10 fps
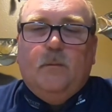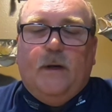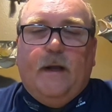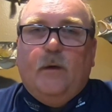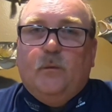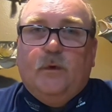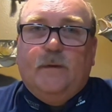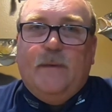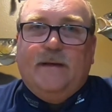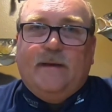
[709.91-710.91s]
But I don't
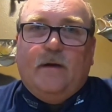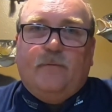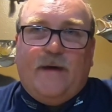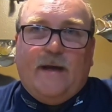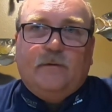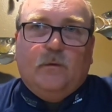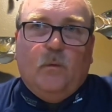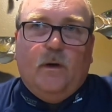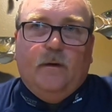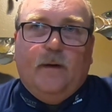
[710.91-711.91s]
really make that a factor
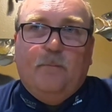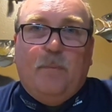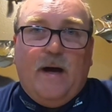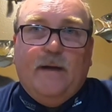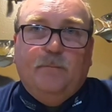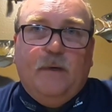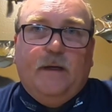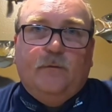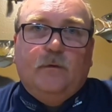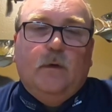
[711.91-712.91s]
when I'm buying
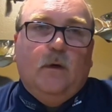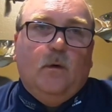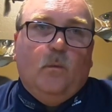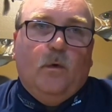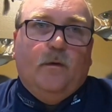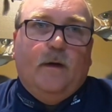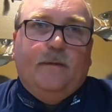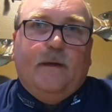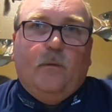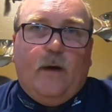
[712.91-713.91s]
baits, whether or
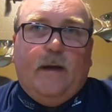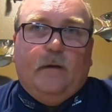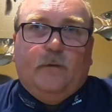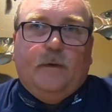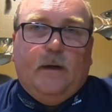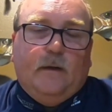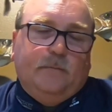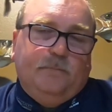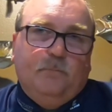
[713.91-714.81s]
not they rattle or not.